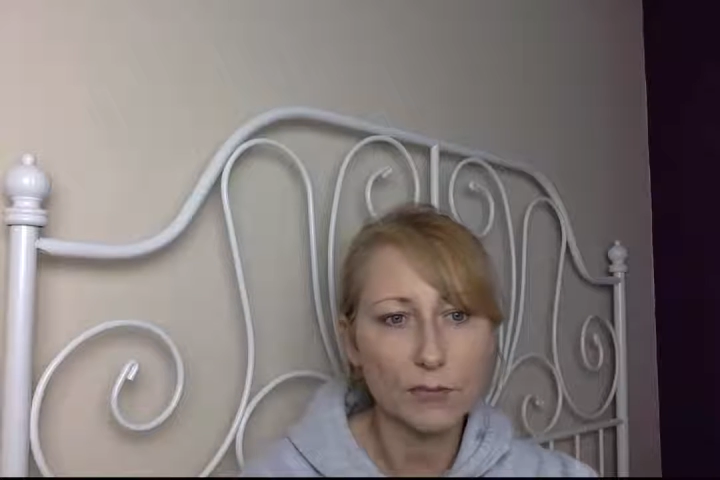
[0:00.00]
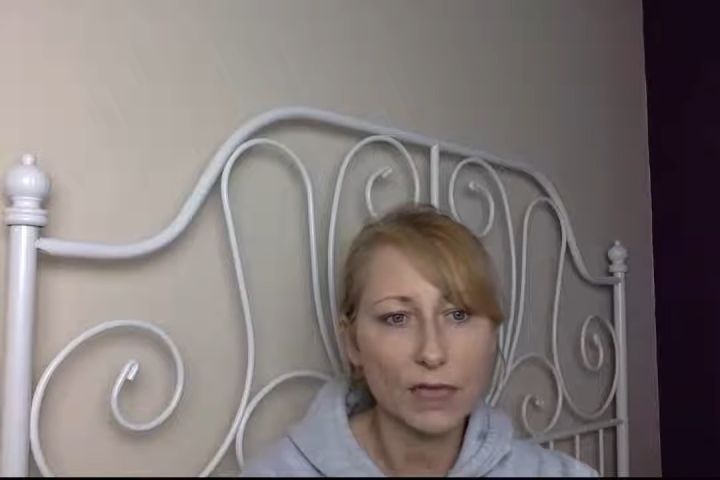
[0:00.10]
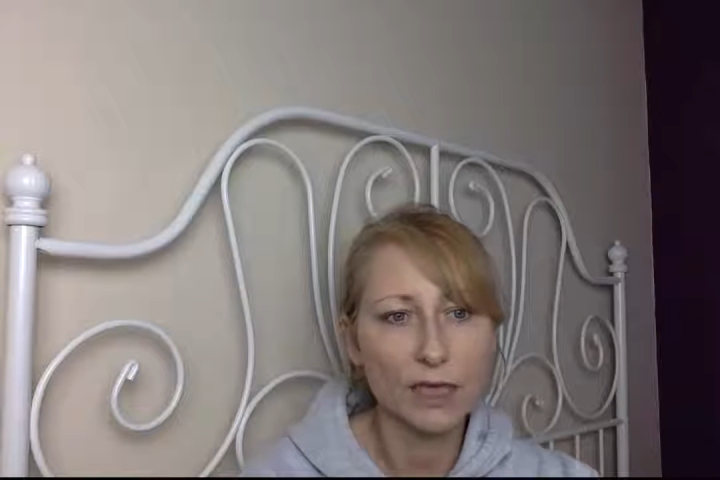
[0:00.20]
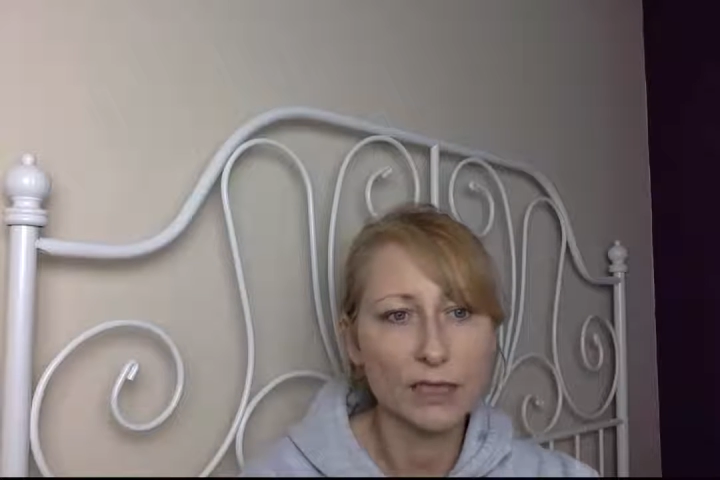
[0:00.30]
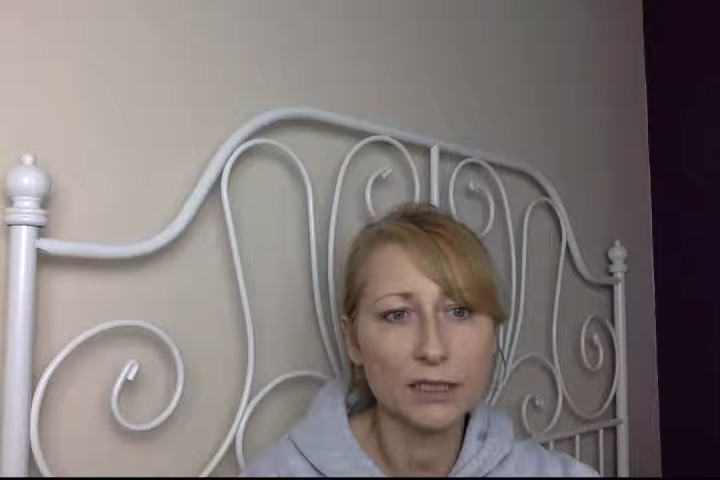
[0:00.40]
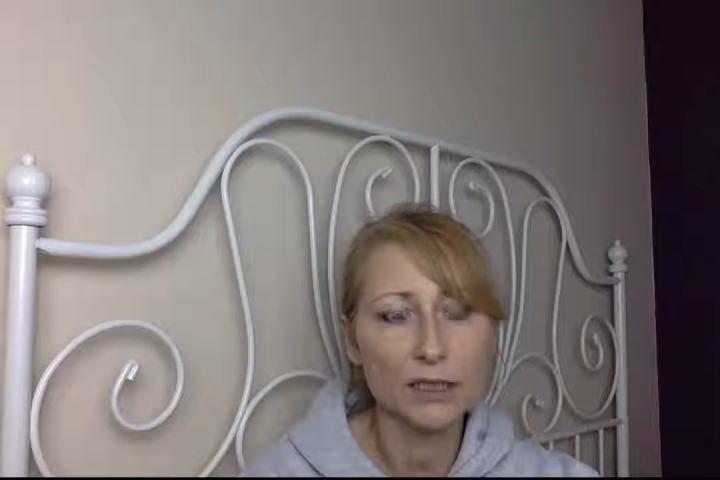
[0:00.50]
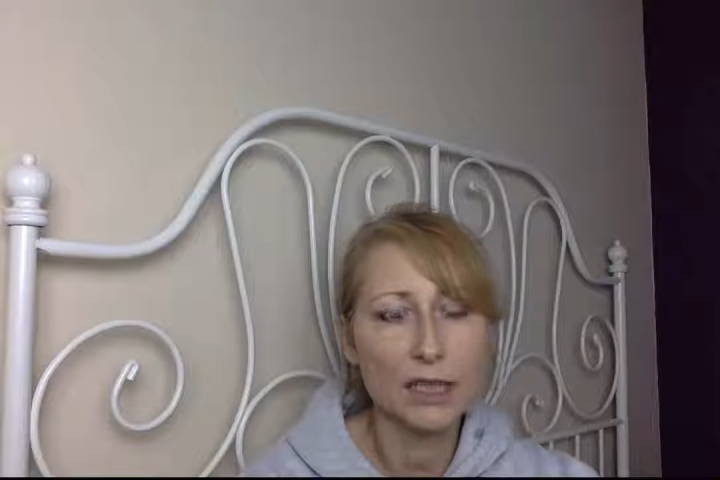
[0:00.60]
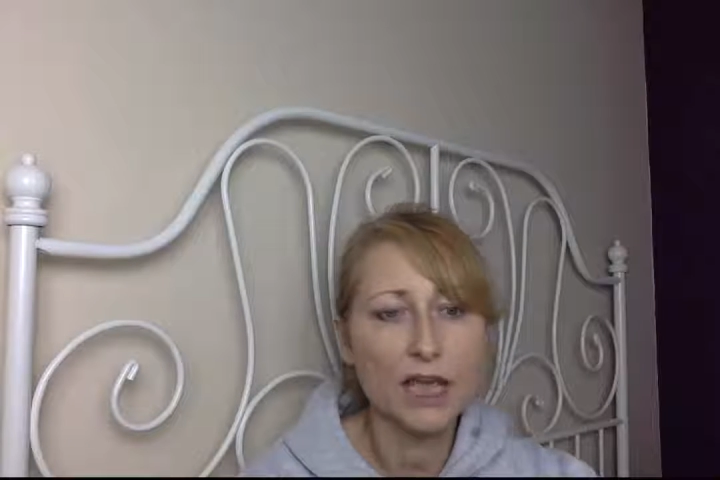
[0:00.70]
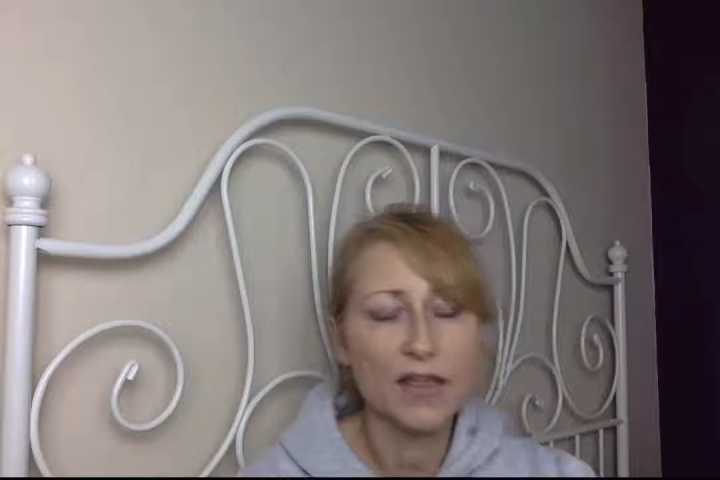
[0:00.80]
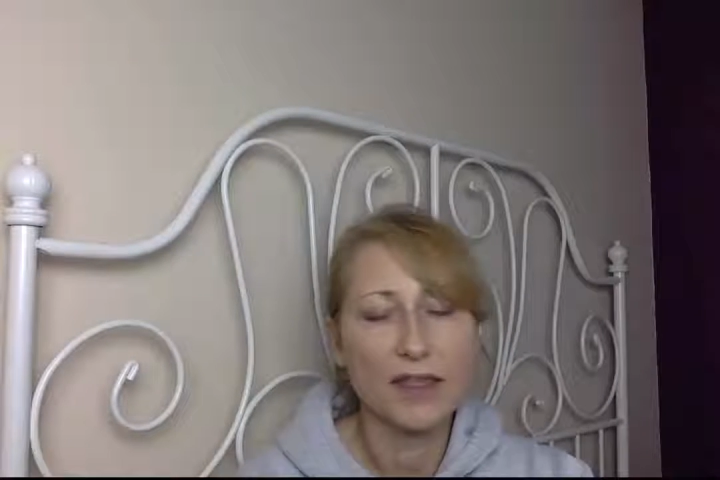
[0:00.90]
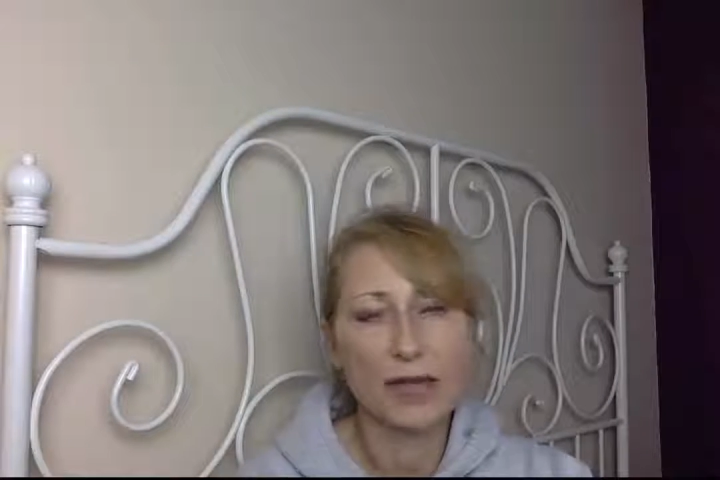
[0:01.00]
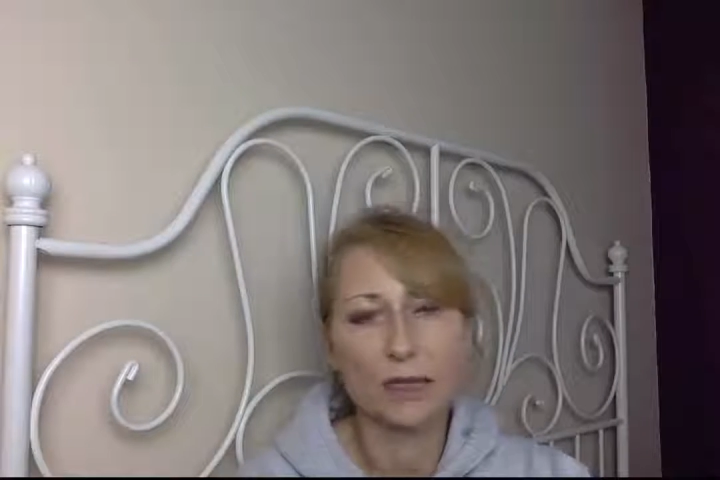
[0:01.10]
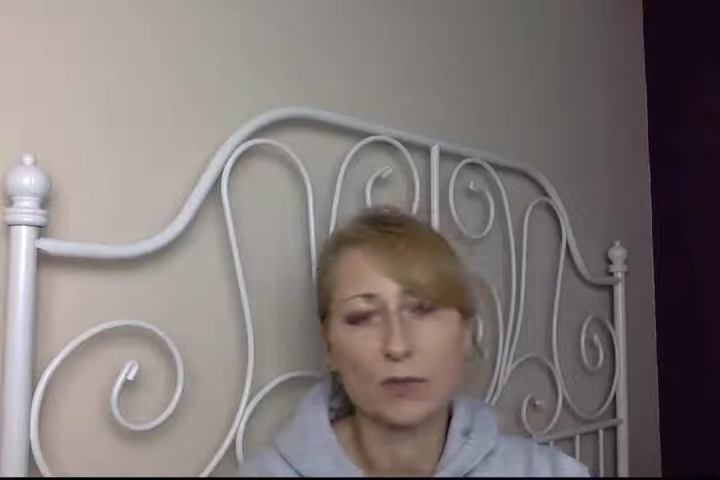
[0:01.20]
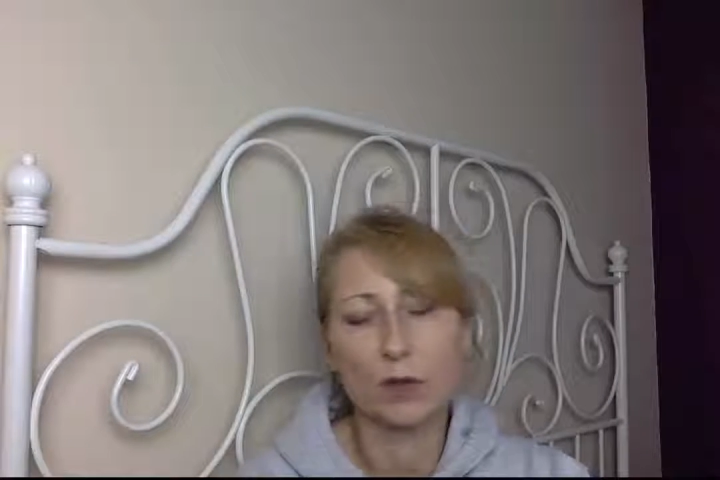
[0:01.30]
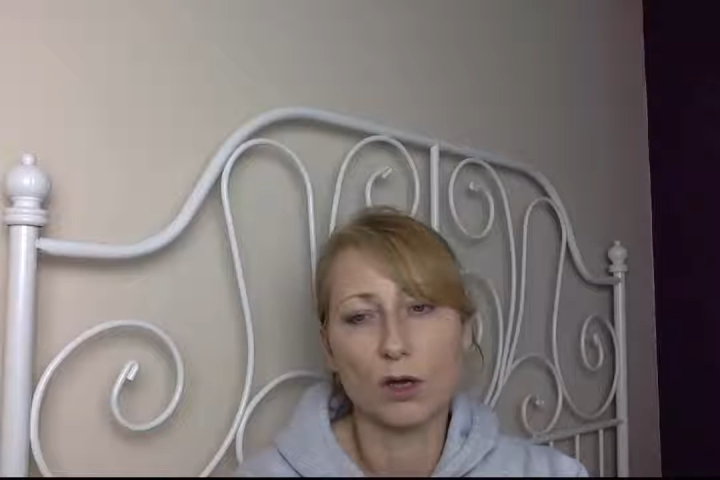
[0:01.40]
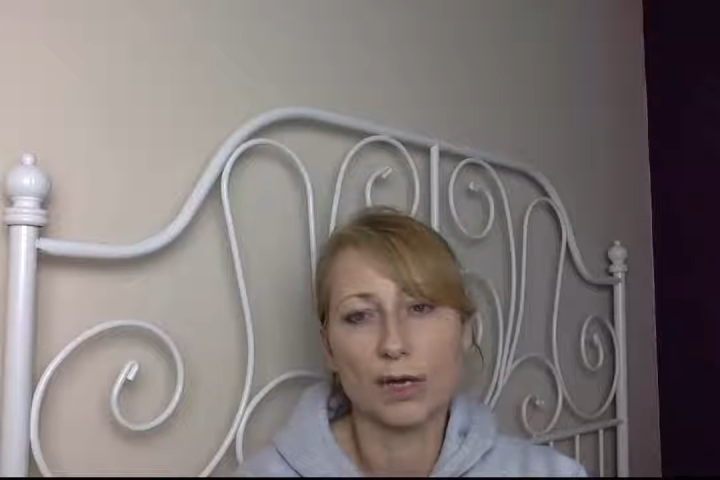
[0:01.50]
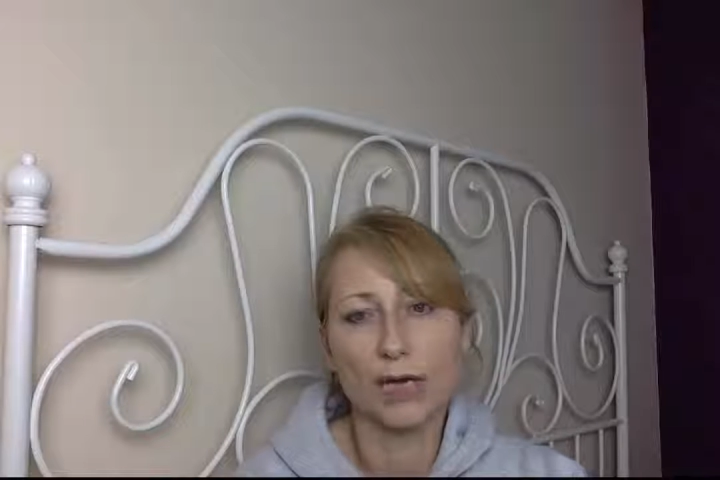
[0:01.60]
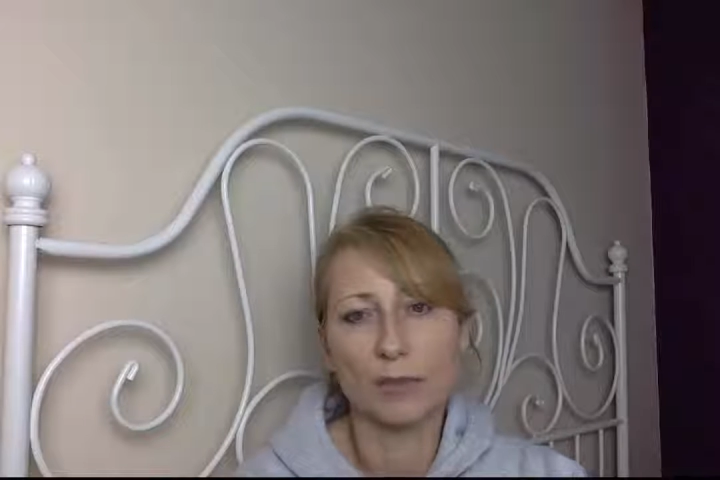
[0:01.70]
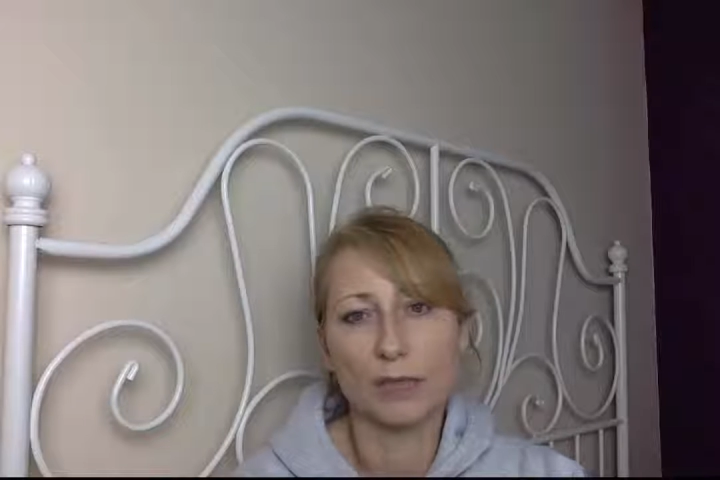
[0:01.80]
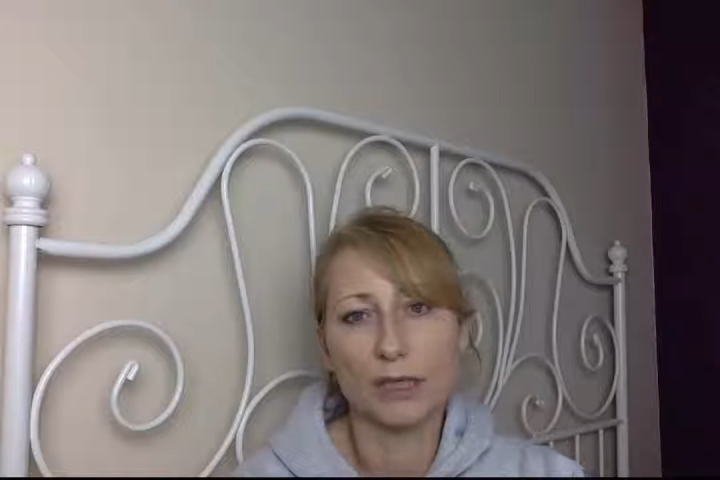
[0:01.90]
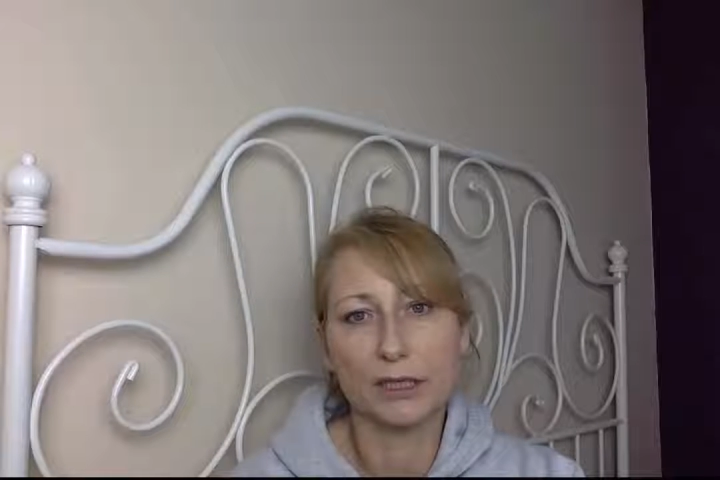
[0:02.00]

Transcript: And that's what led me